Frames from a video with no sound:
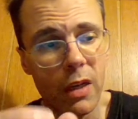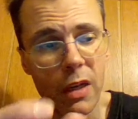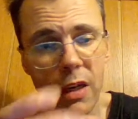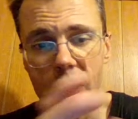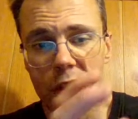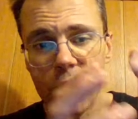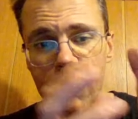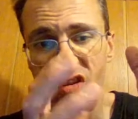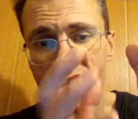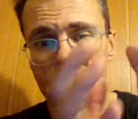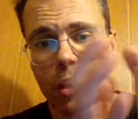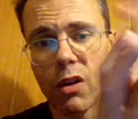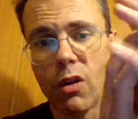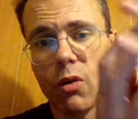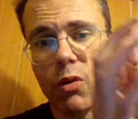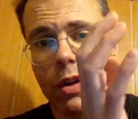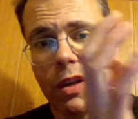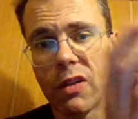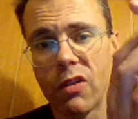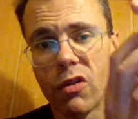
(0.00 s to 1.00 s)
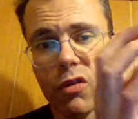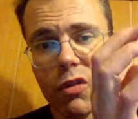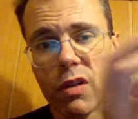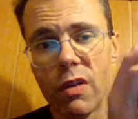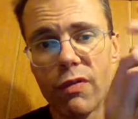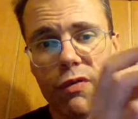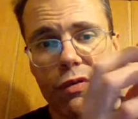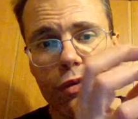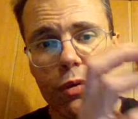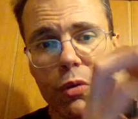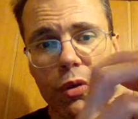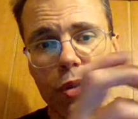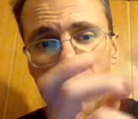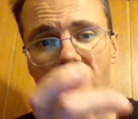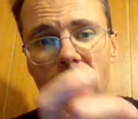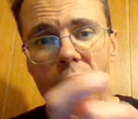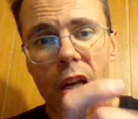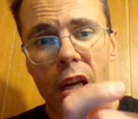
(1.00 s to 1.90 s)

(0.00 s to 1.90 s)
and it's gonna glue onto the fruit